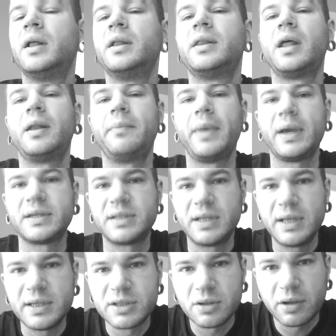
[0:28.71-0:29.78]
that it makes it
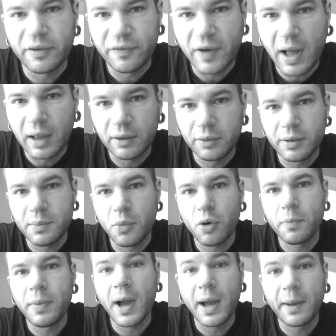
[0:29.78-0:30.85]
easier to follow. The
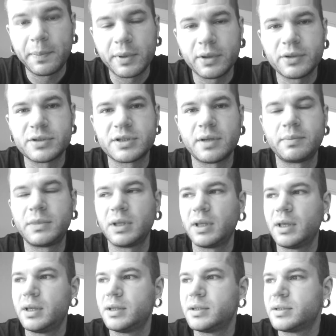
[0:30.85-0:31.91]
more popular something
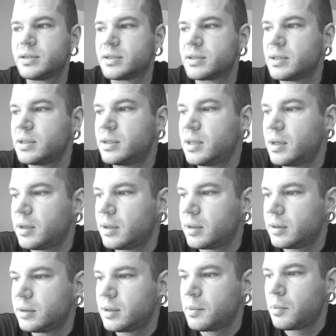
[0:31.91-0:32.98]
is,
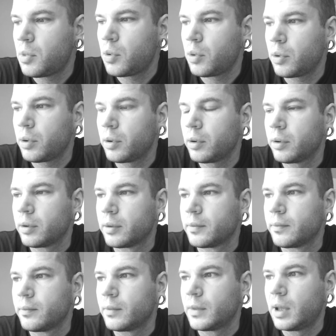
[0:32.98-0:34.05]
the, the more
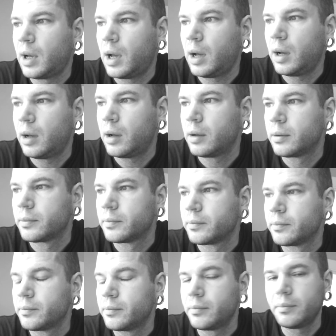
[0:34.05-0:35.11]
uh,
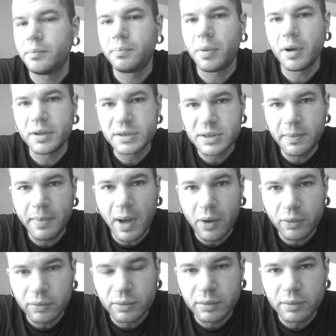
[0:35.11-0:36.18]
buzz
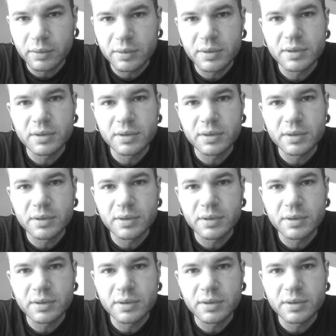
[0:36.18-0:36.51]
about